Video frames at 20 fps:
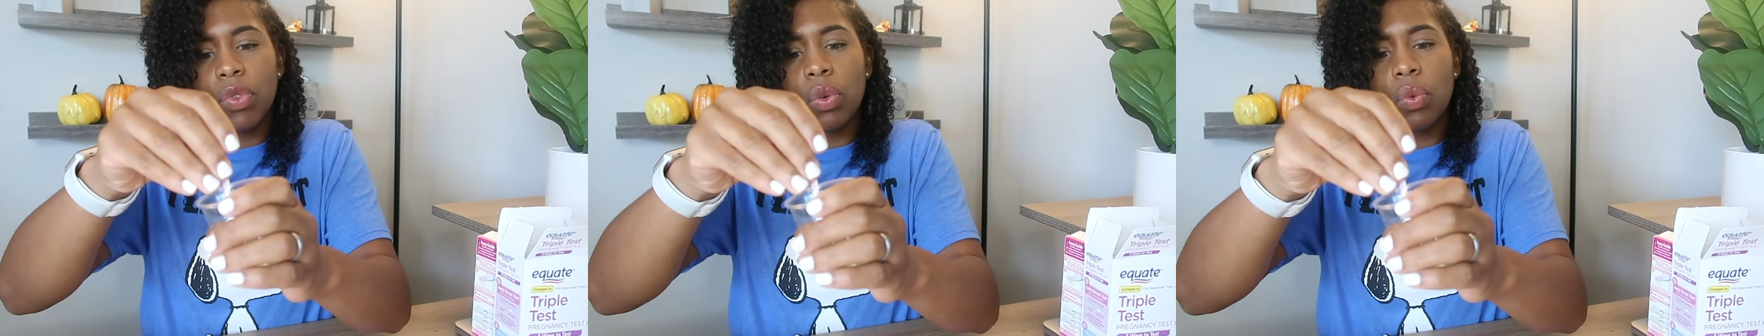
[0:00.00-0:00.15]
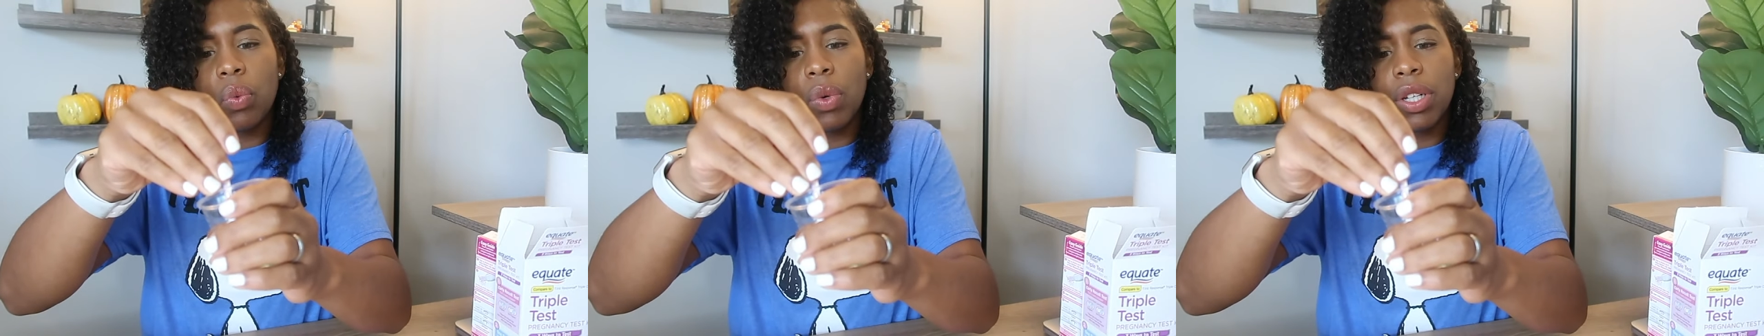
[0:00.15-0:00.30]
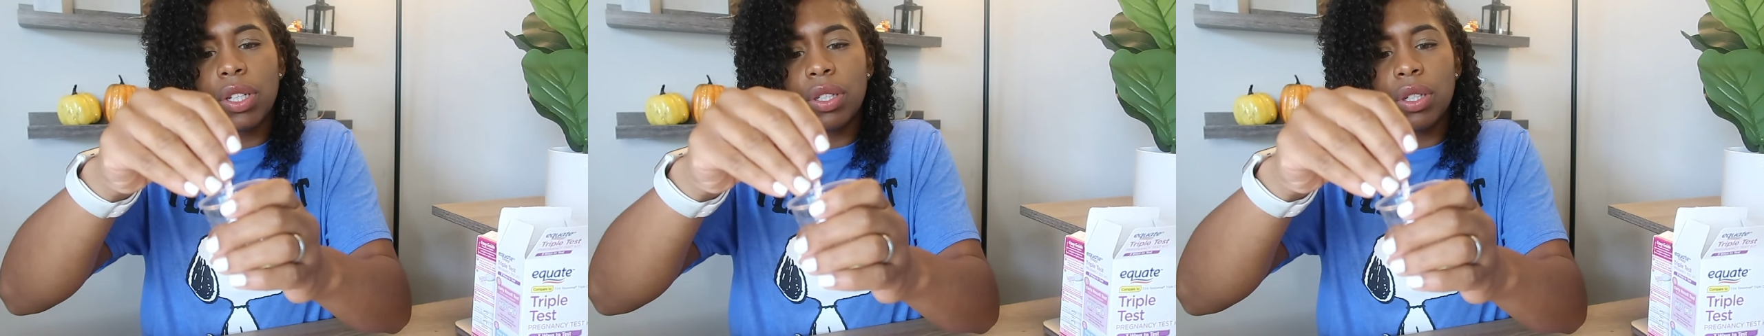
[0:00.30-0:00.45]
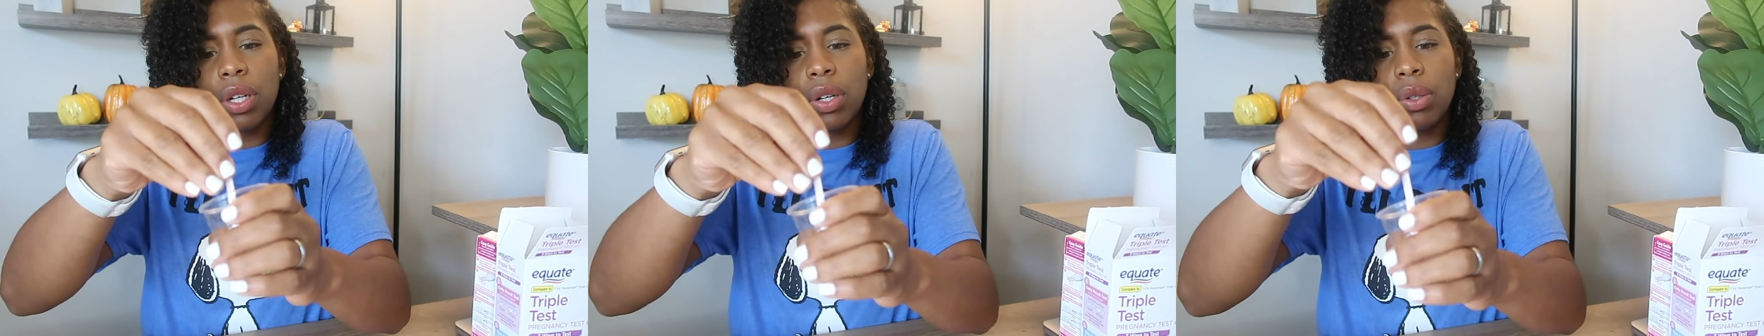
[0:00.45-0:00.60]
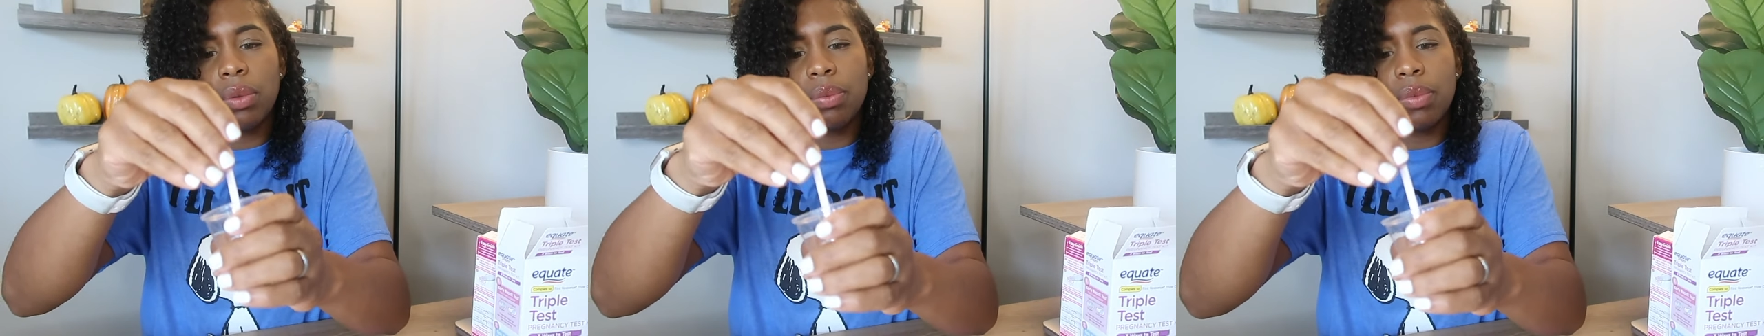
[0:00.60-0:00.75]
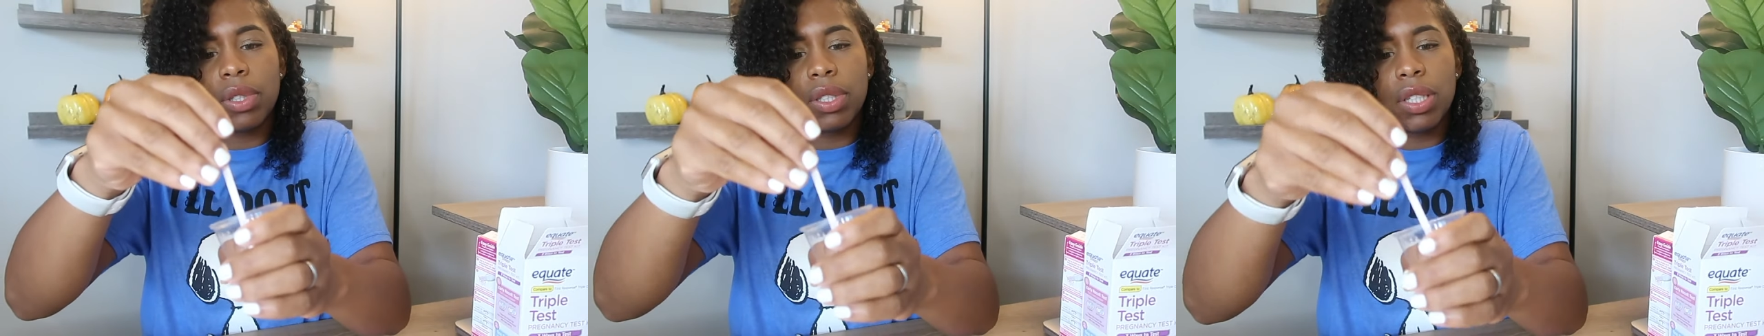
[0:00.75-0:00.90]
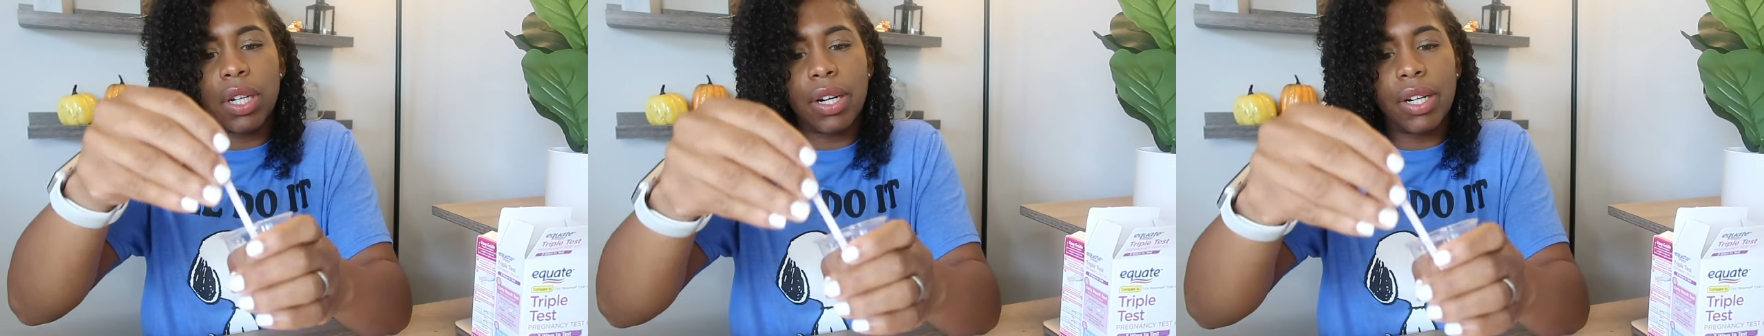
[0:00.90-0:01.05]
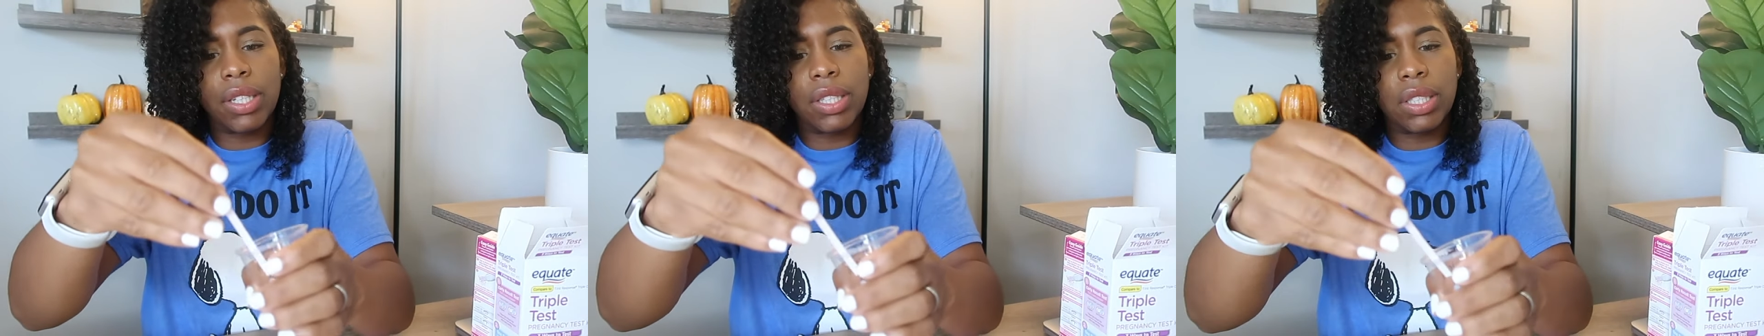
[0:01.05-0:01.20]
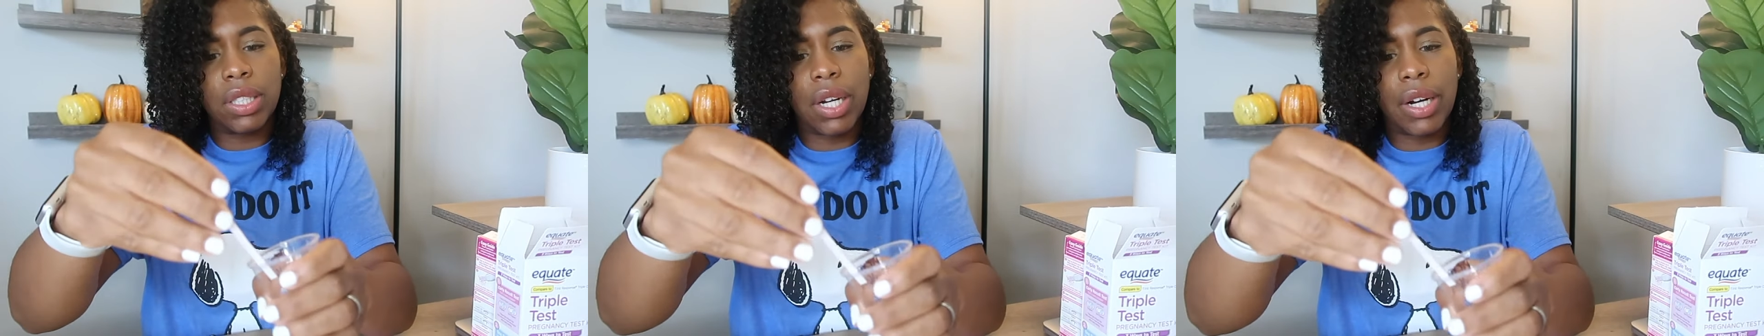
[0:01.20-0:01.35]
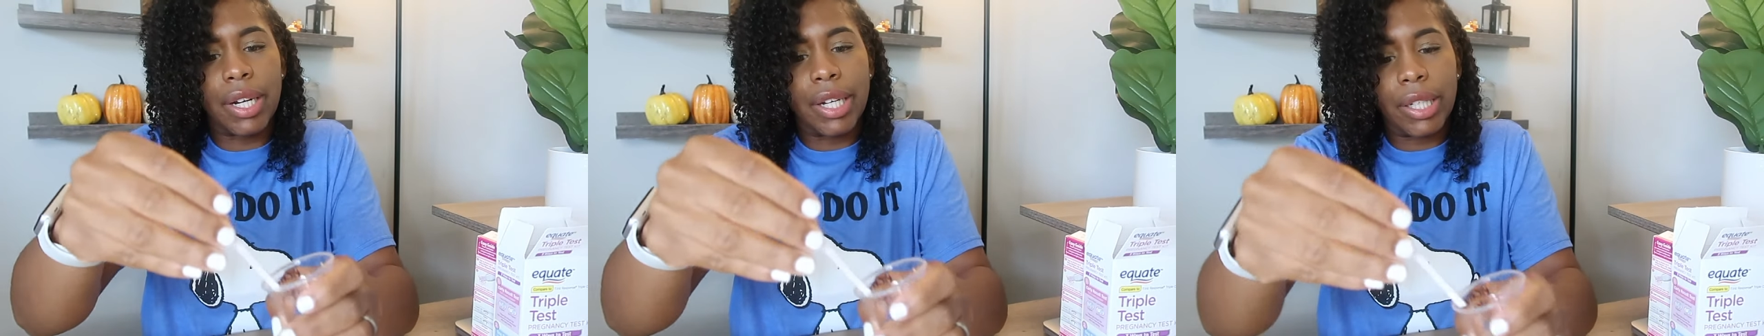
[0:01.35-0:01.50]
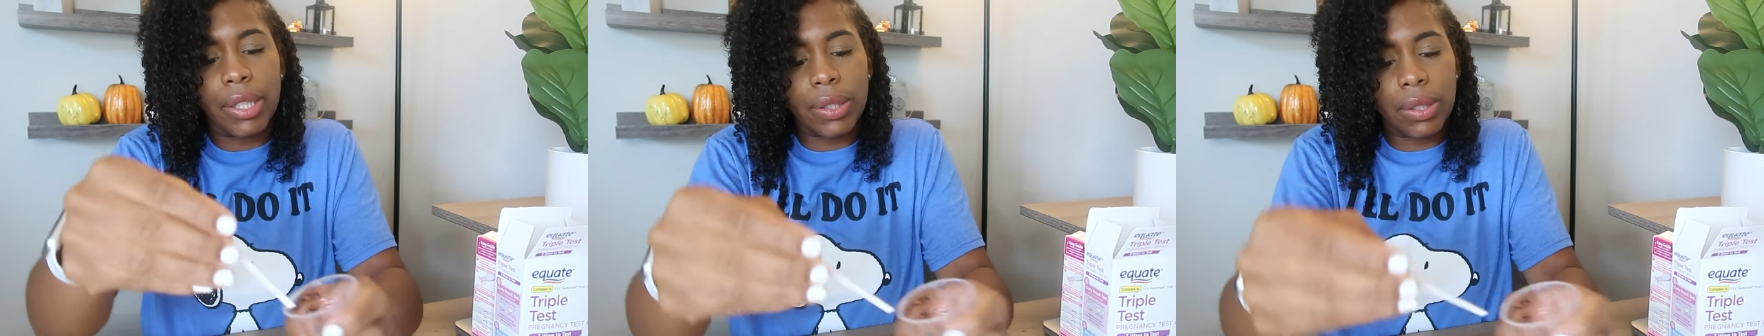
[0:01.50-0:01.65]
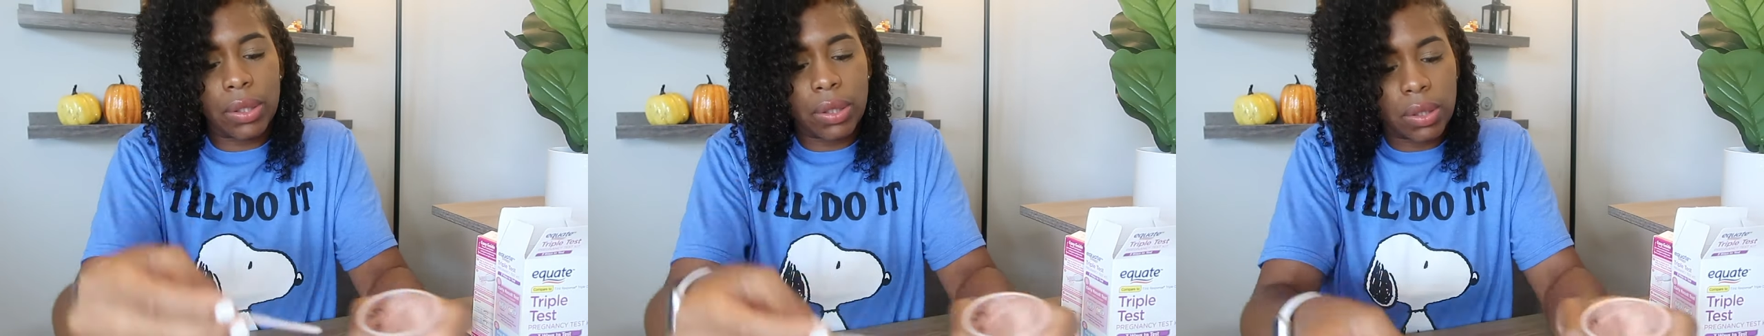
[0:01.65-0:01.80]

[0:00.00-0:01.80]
One, oh, it's already started.